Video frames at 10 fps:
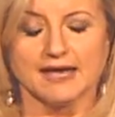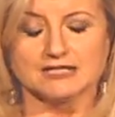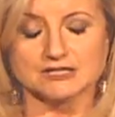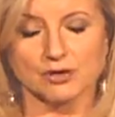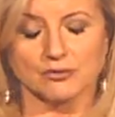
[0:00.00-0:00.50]

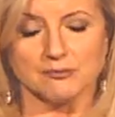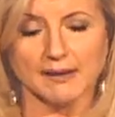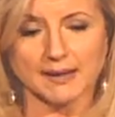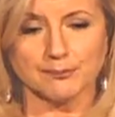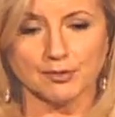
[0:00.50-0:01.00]
So
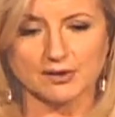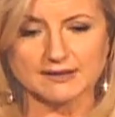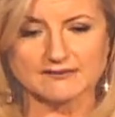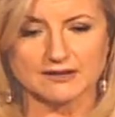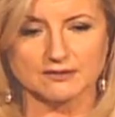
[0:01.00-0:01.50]
my point
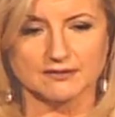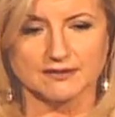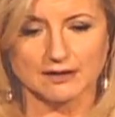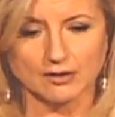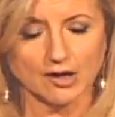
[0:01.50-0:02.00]
is that
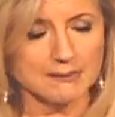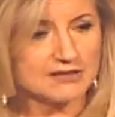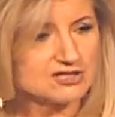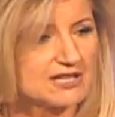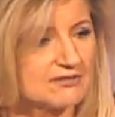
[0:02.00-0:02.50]
the
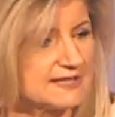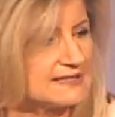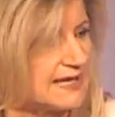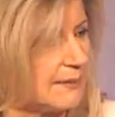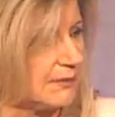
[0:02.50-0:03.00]
global shift
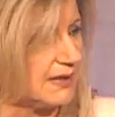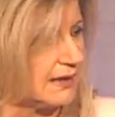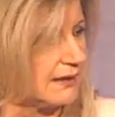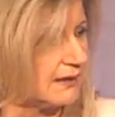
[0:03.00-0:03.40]
is happening.